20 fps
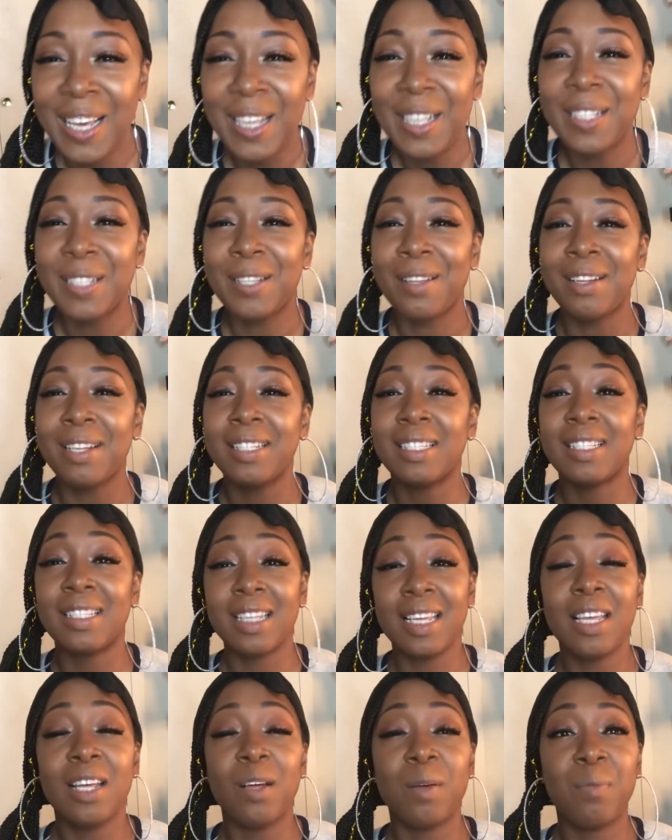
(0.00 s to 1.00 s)
So the
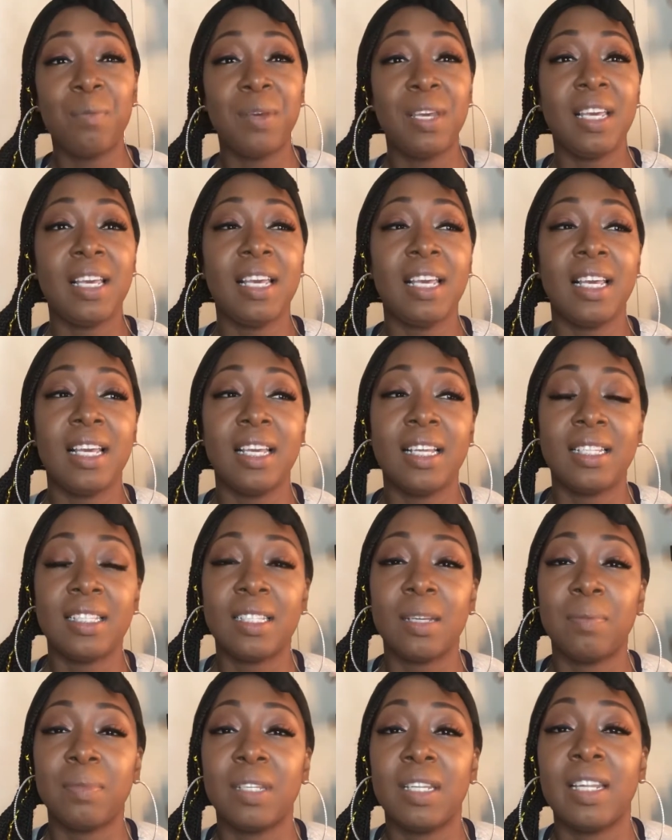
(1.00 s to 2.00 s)
steal being
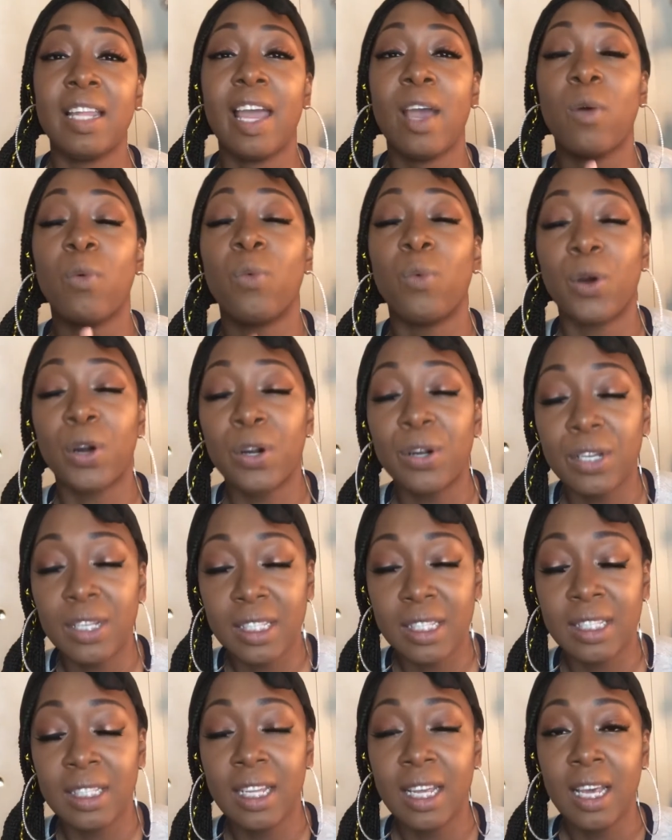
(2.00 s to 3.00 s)
something that
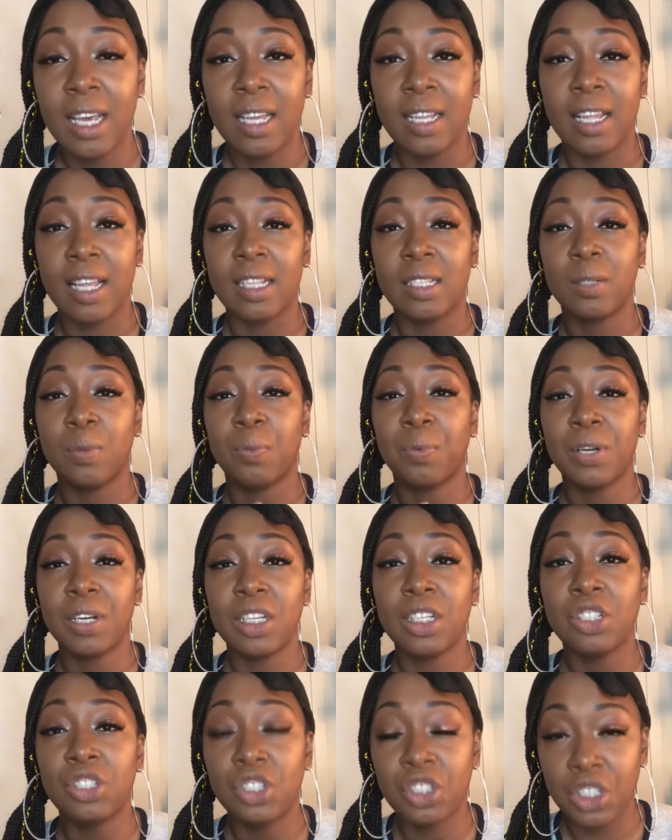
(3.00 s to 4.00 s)
works, that's
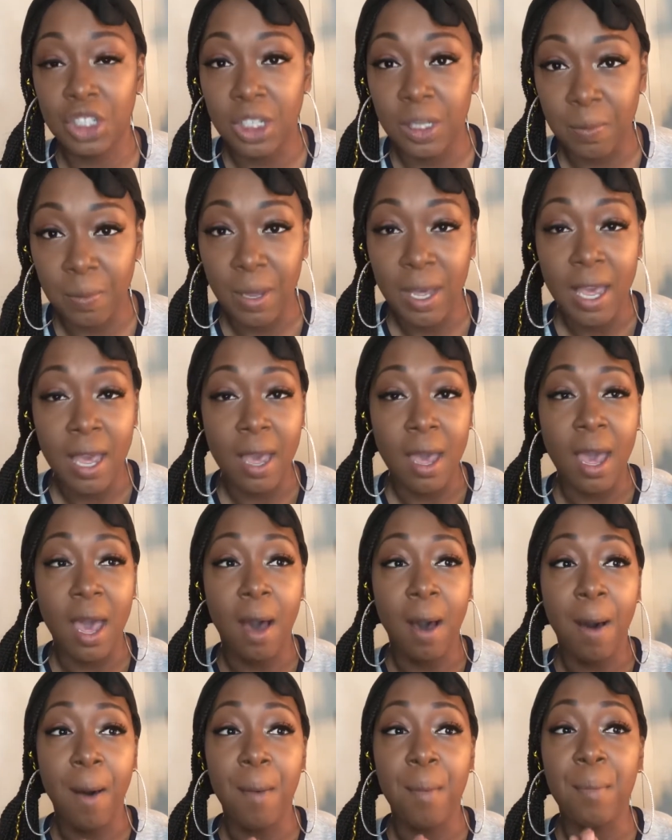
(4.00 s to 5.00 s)
pretty cheap,
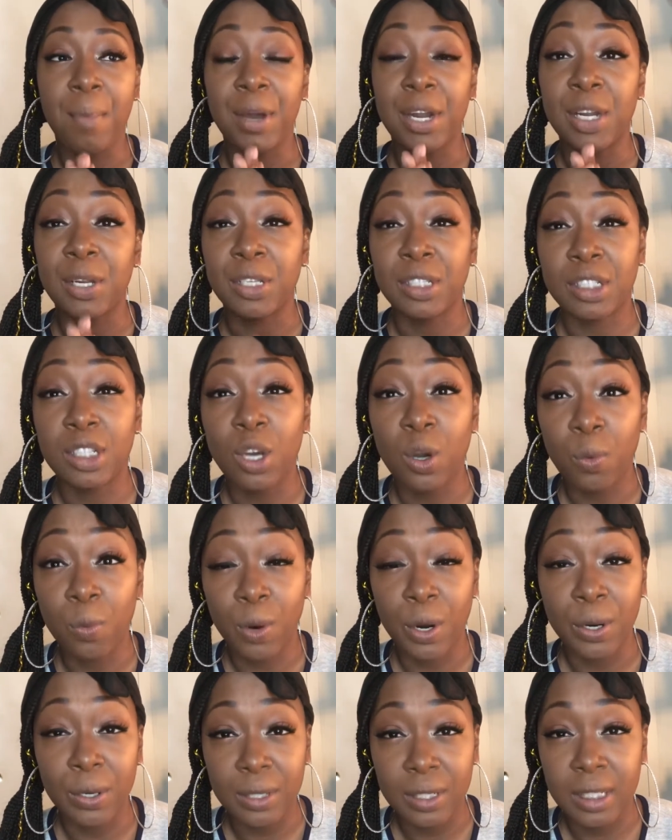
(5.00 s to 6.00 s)
but it still
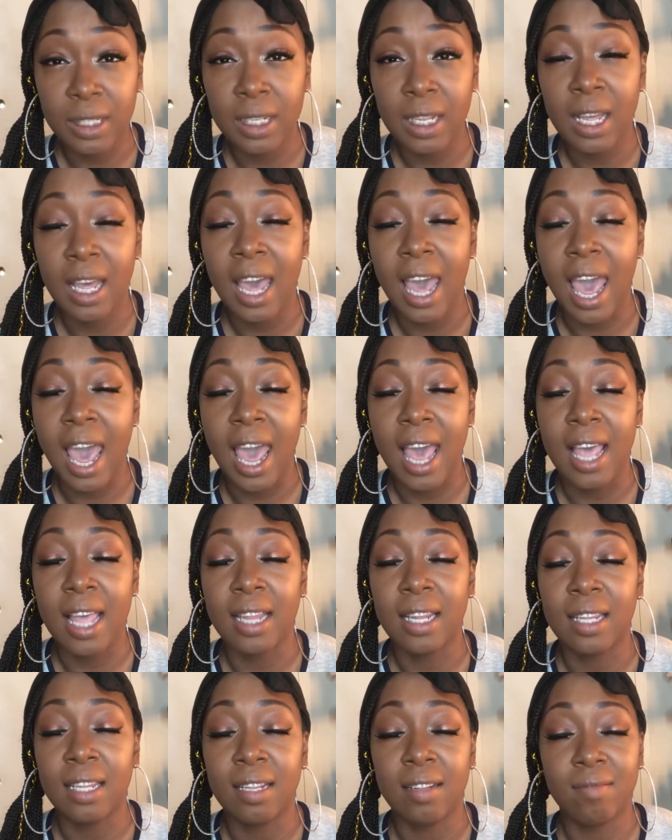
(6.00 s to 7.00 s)
works at
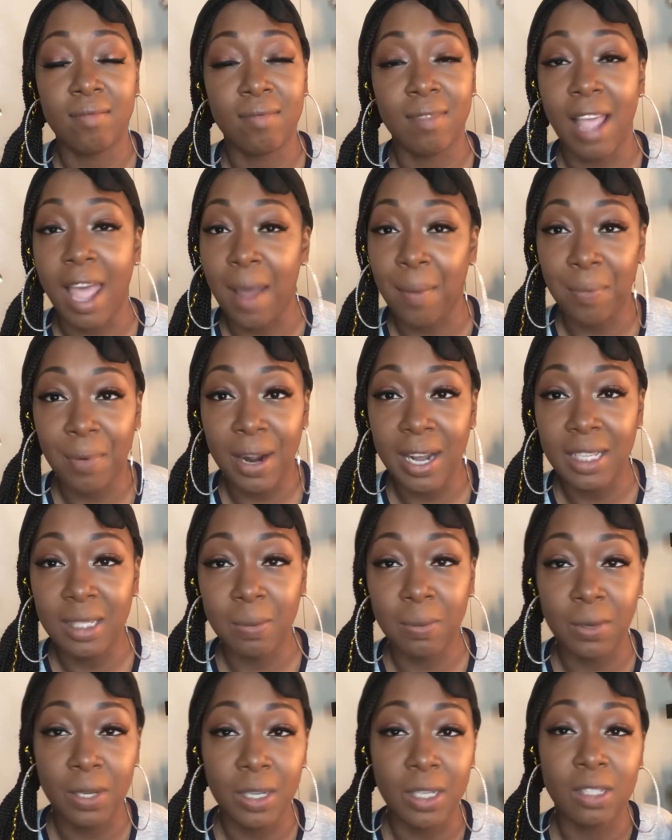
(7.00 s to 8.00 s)
that price
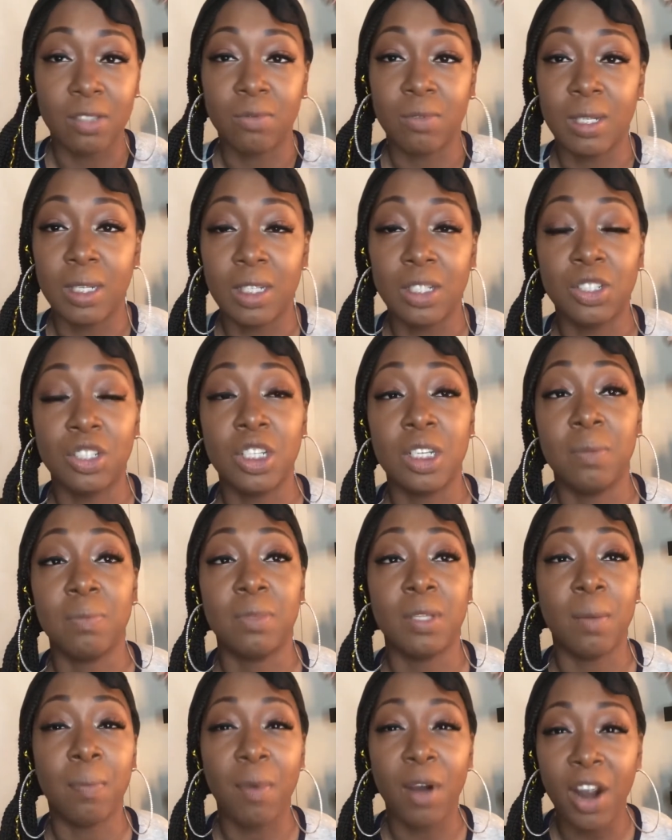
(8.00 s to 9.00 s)
point. It's really cheap.
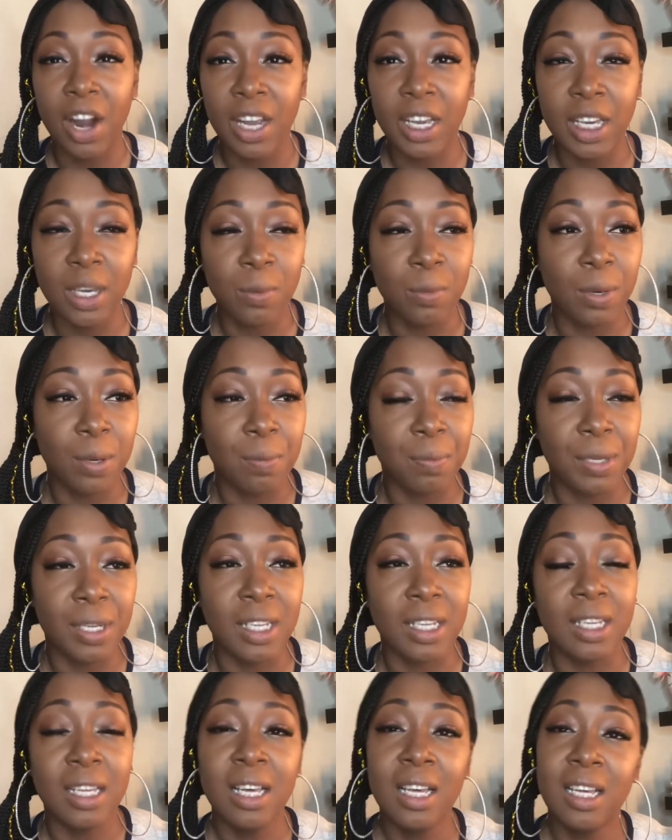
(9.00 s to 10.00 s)
The bargain would
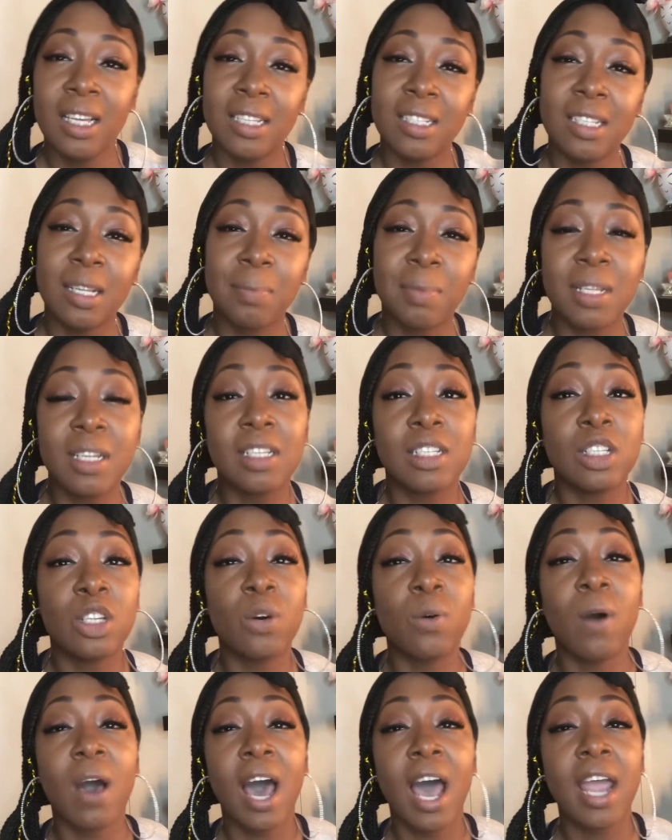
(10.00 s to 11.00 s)
be something a
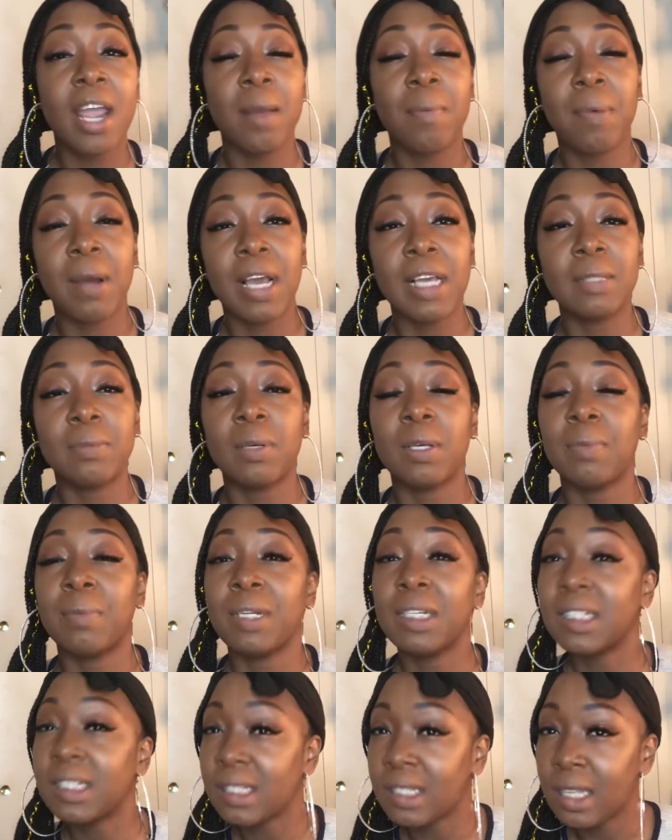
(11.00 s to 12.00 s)
little higher price point, but
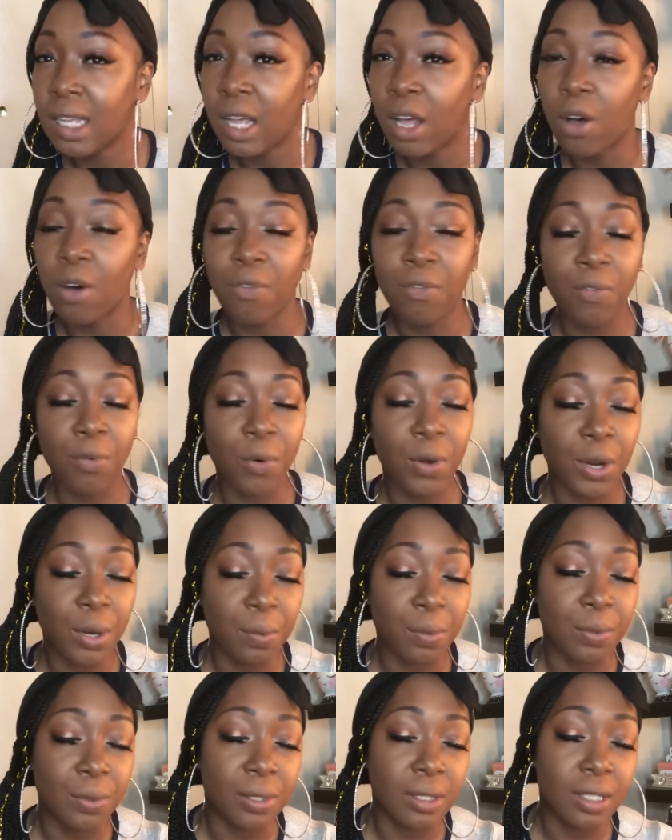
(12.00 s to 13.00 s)
it's still
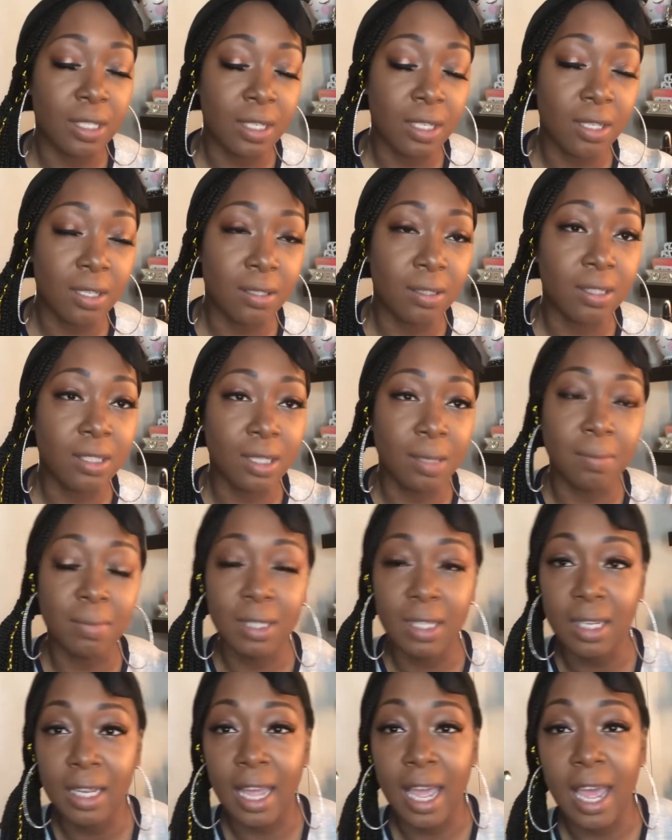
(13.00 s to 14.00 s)
affordable, still
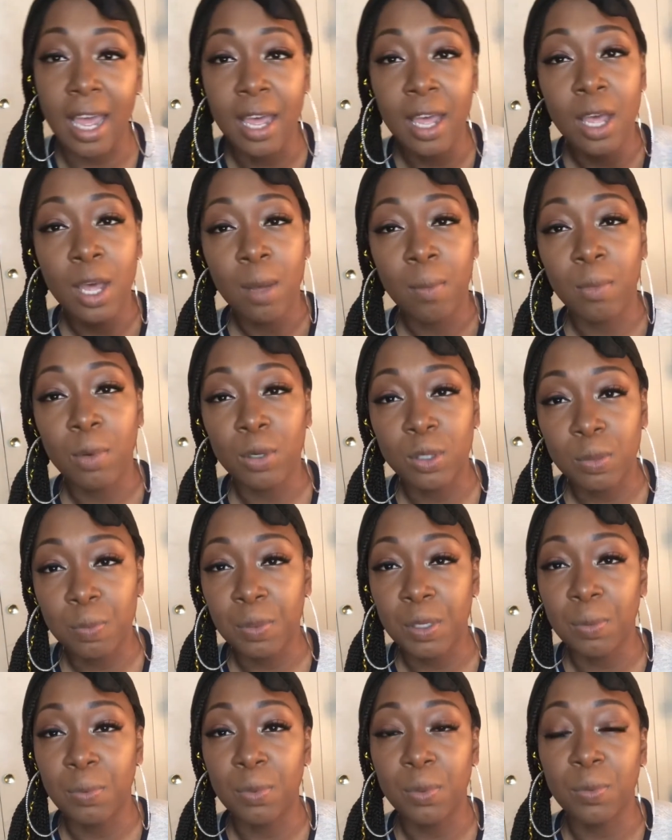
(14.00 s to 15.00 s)
something that most
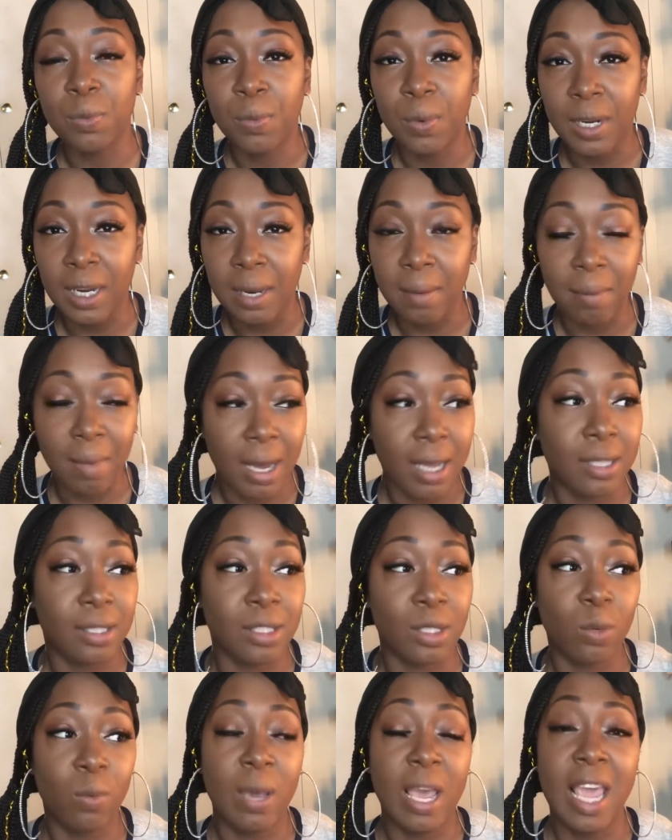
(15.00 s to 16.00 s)
people wouldn't mind doing.